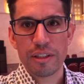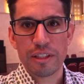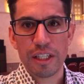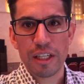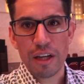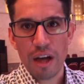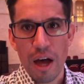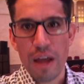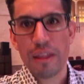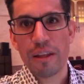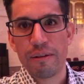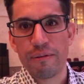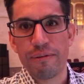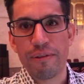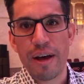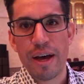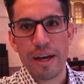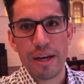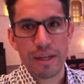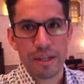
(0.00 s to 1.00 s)
to see Conlan
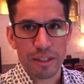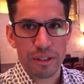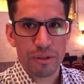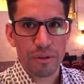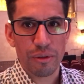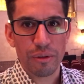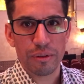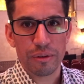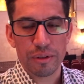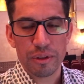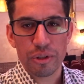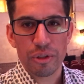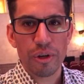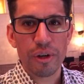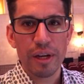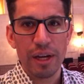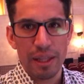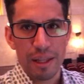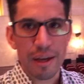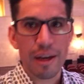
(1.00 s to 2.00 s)
fight, and he told
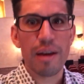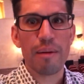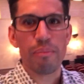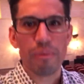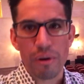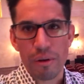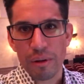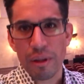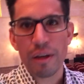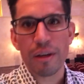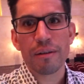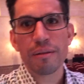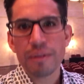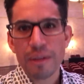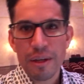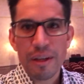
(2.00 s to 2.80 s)
Sergey, like, "Hey, bro, like,